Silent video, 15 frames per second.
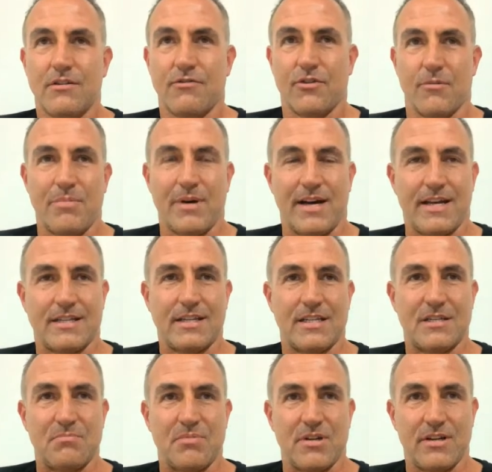from past
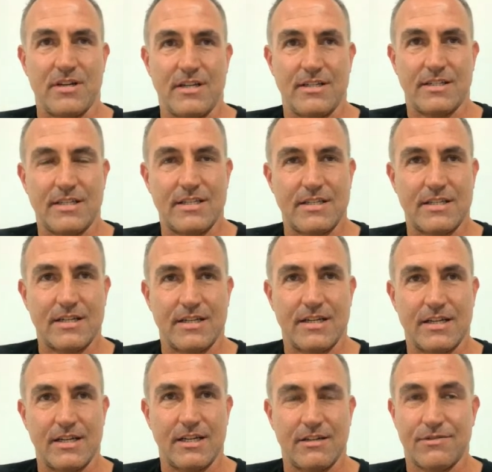experience,
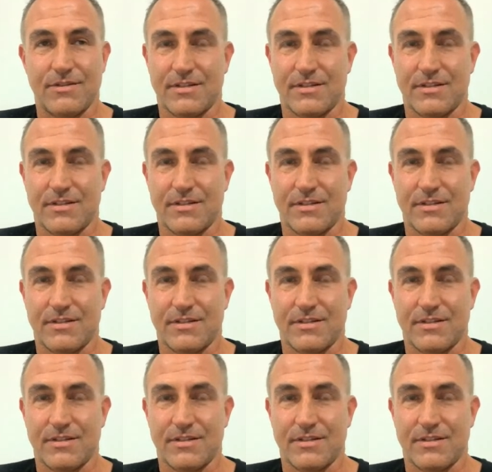I've